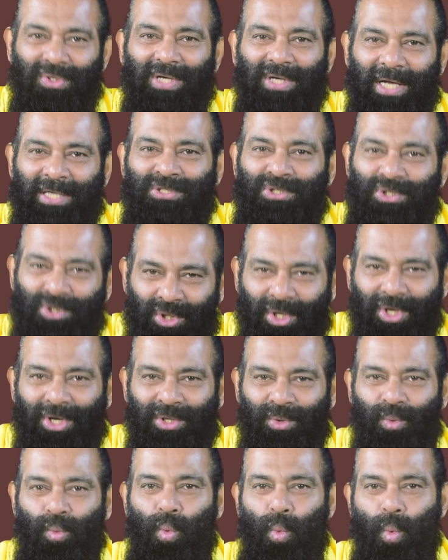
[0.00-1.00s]

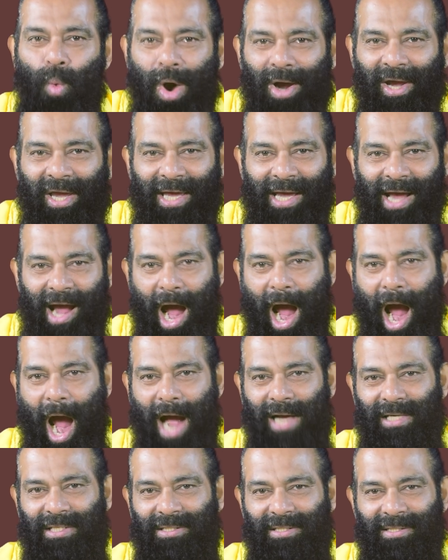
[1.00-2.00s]
enjoy working
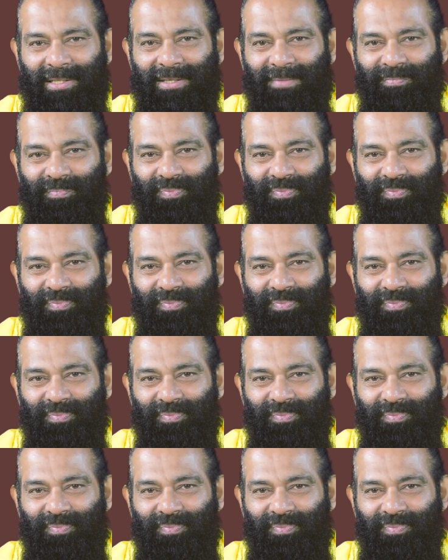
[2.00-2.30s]
harder